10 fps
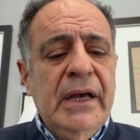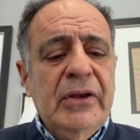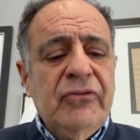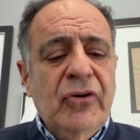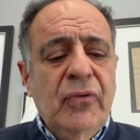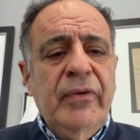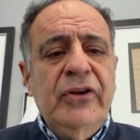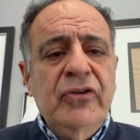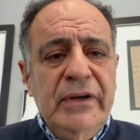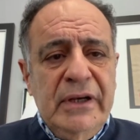So we
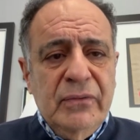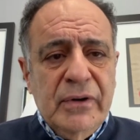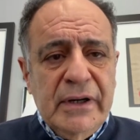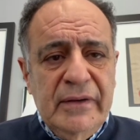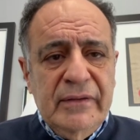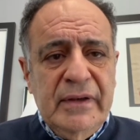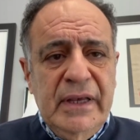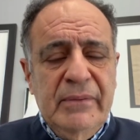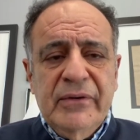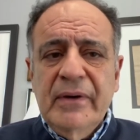do need to work as a
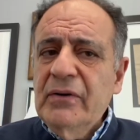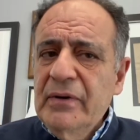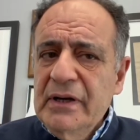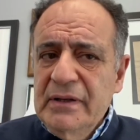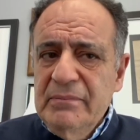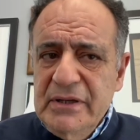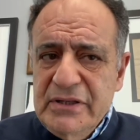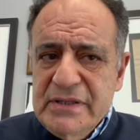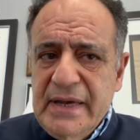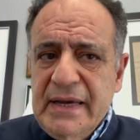team. So I don't want to
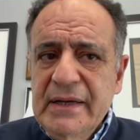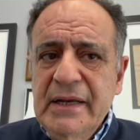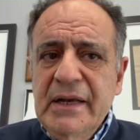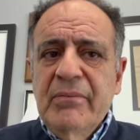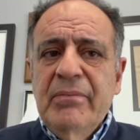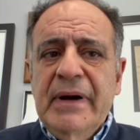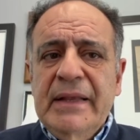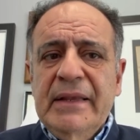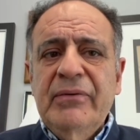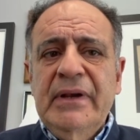diminish that,
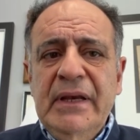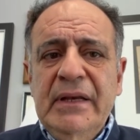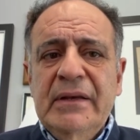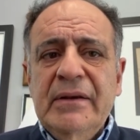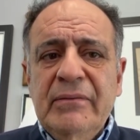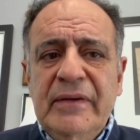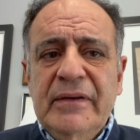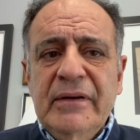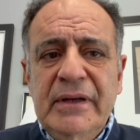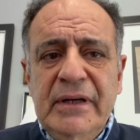but we
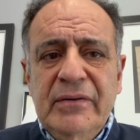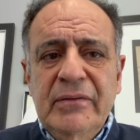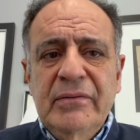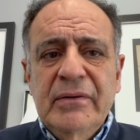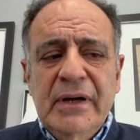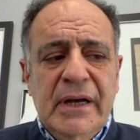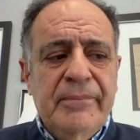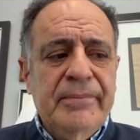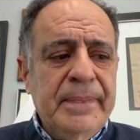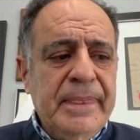still need
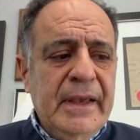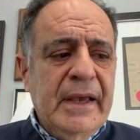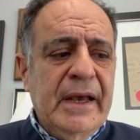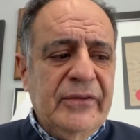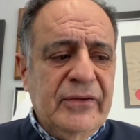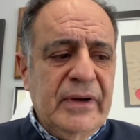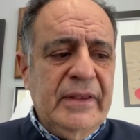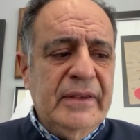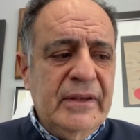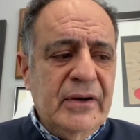to
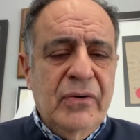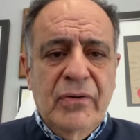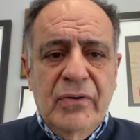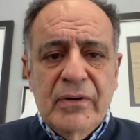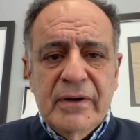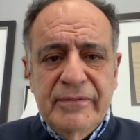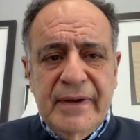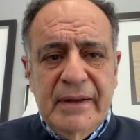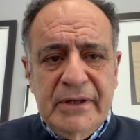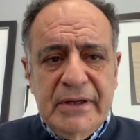strengthen the cohort of
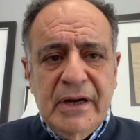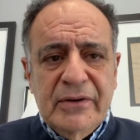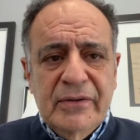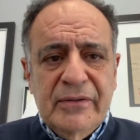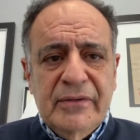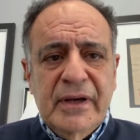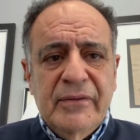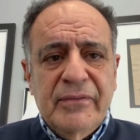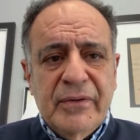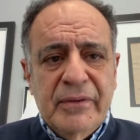family doctors
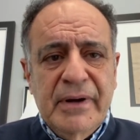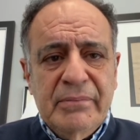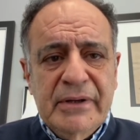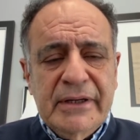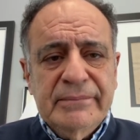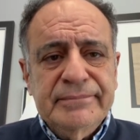for the public.